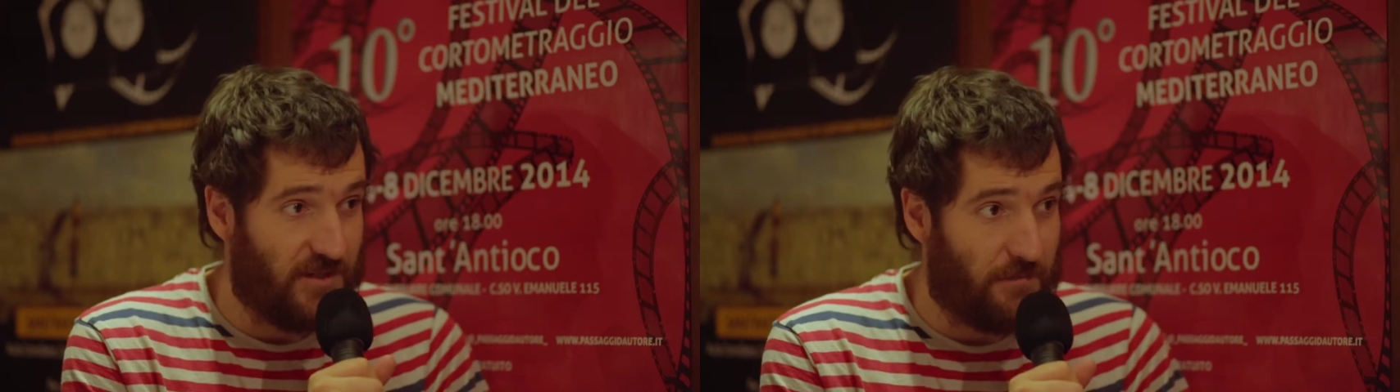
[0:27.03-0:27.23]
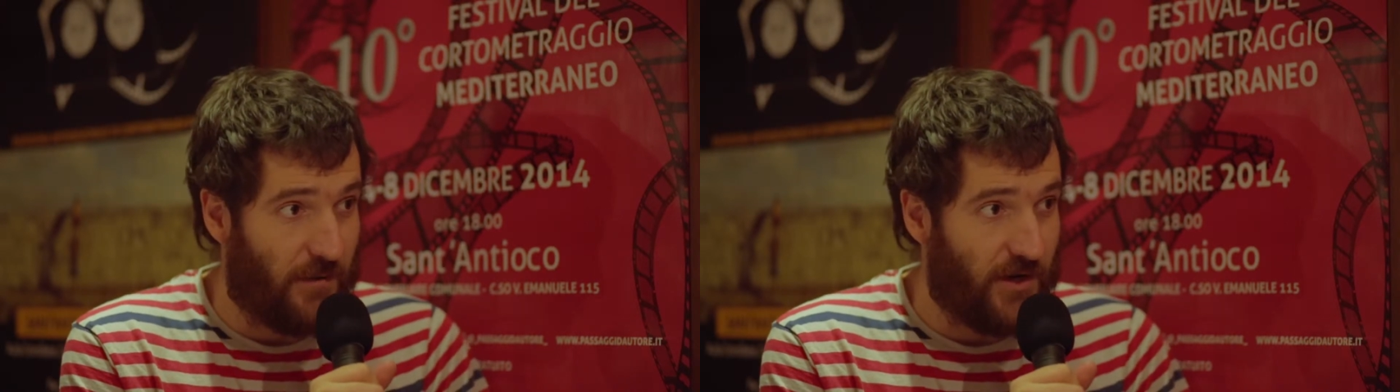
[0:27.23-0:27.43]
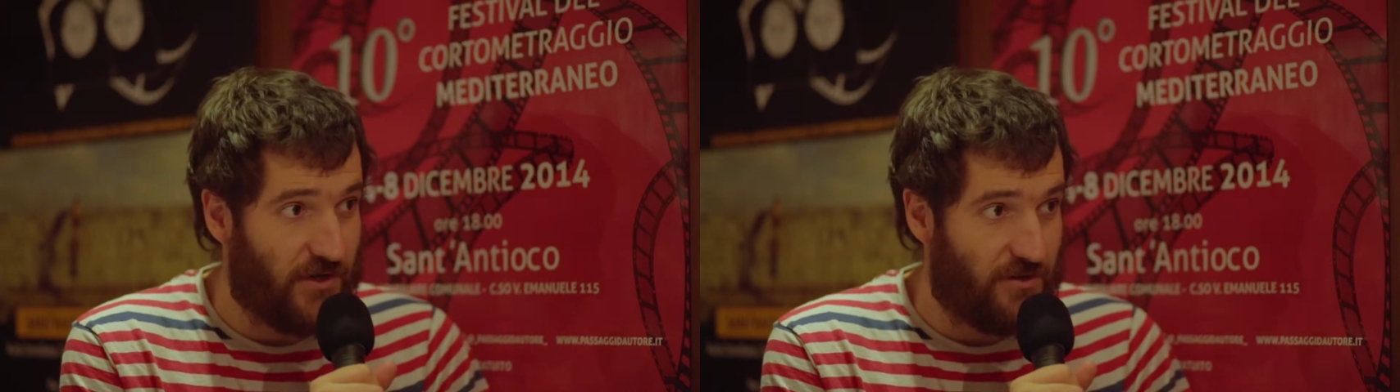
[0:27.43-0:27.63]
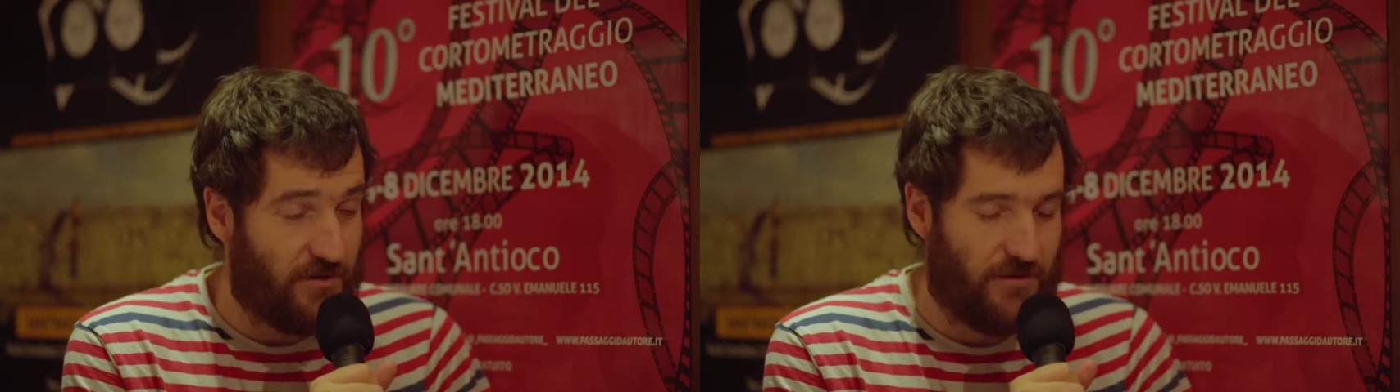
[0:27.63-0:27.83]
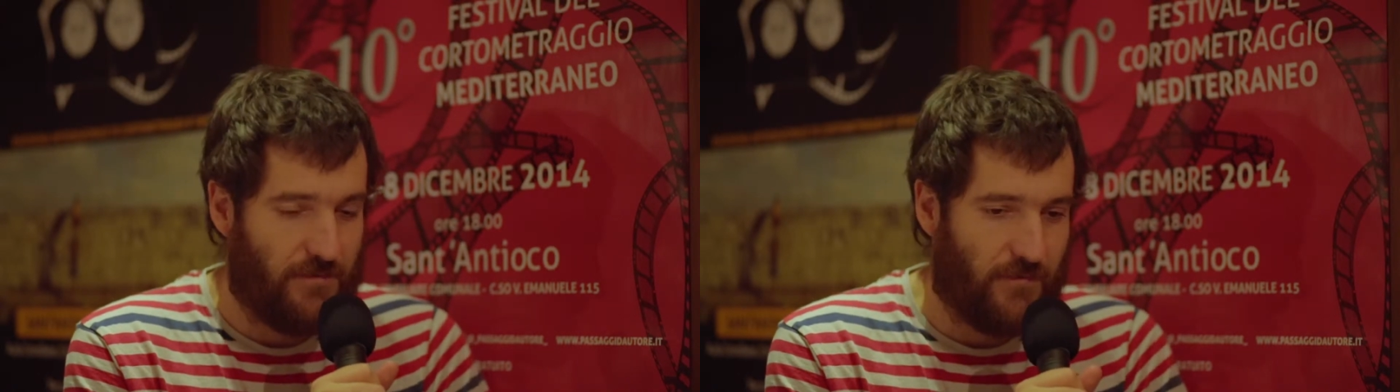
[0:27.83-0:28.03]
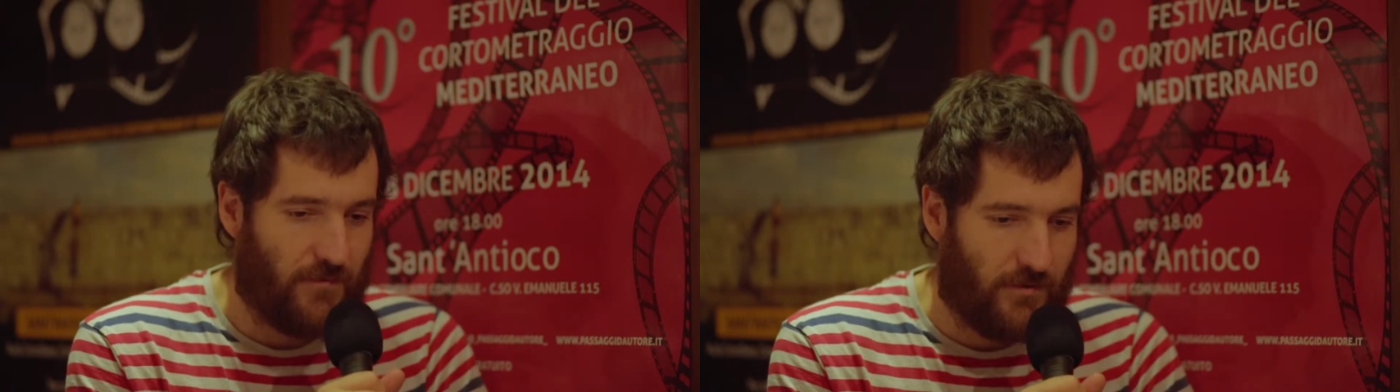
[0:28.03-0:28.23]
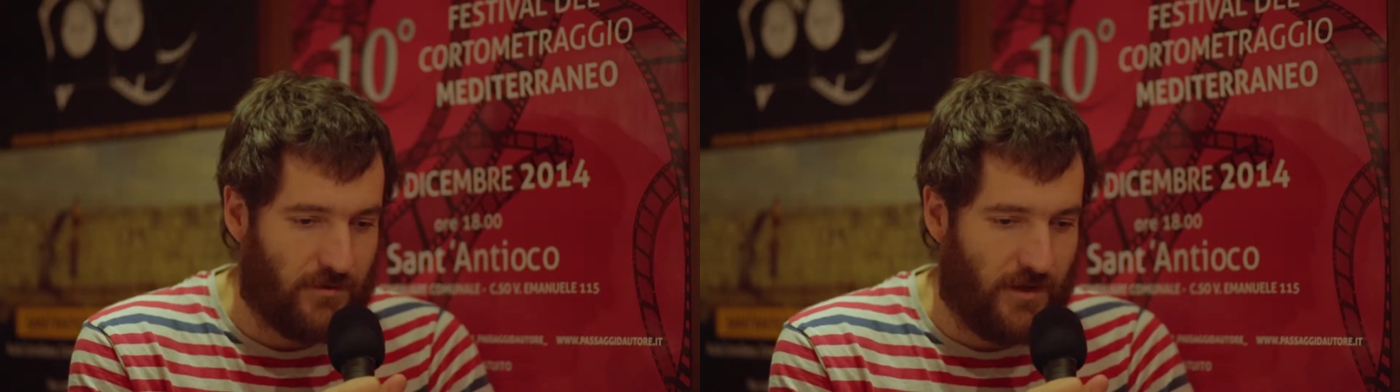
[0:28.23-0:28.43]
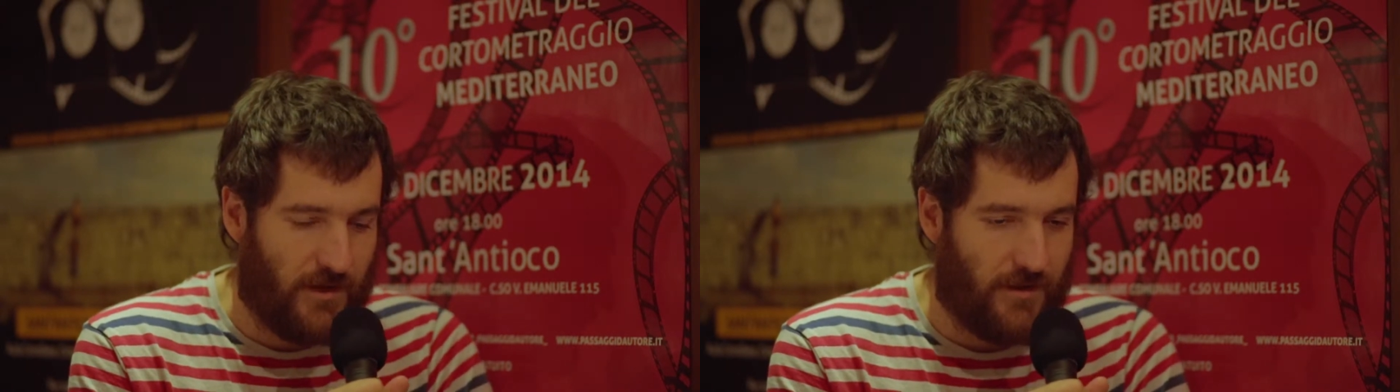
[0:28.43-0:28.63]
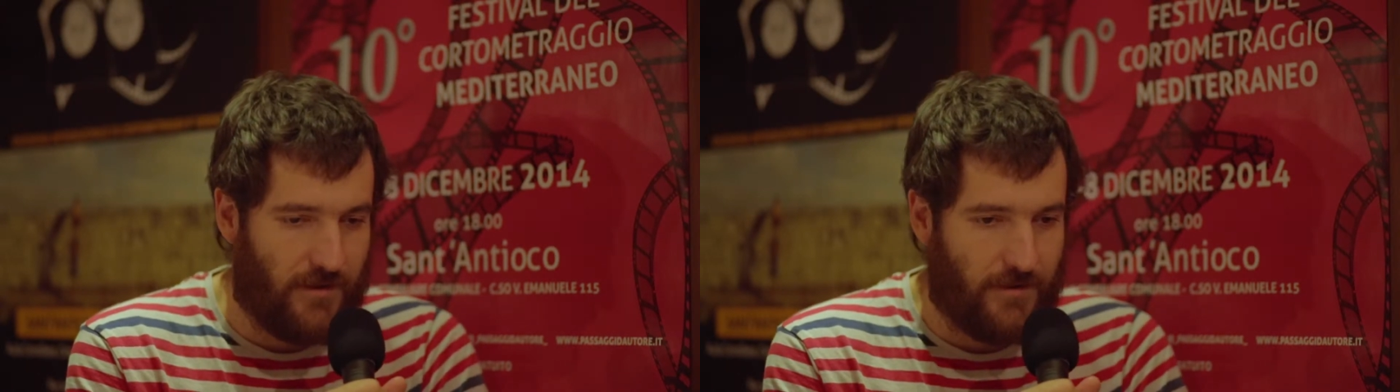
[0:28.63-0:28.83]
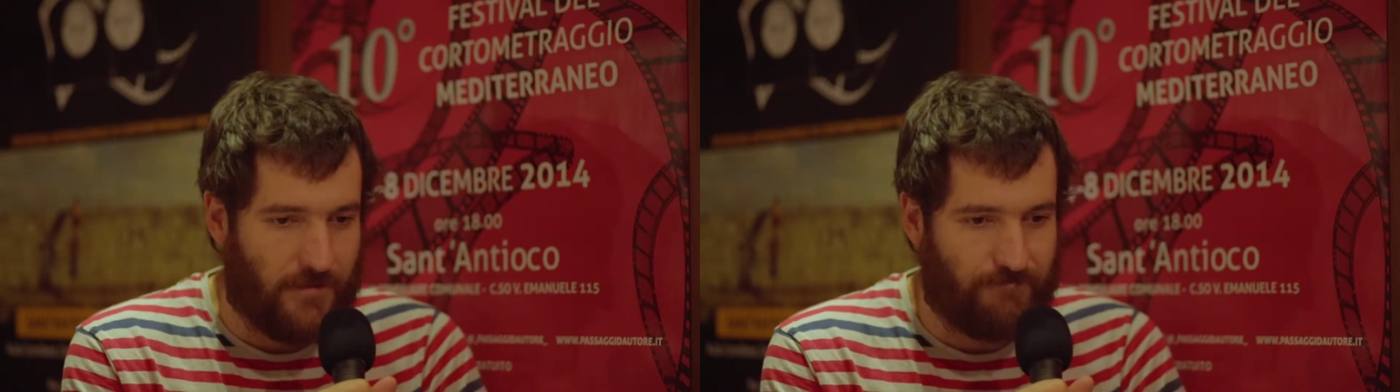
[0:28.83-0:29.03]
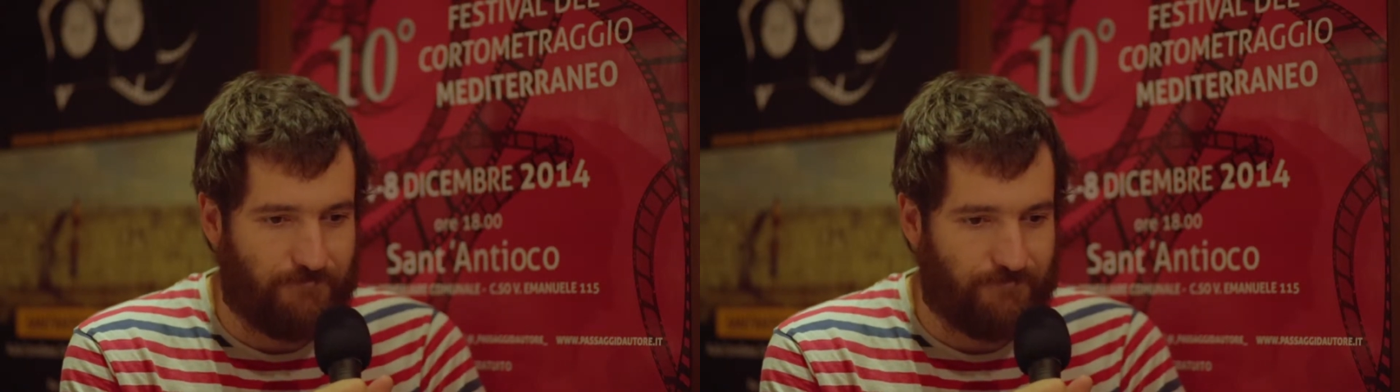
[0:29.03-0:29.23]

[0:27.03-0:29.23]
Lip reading: inspirations, of course. Well,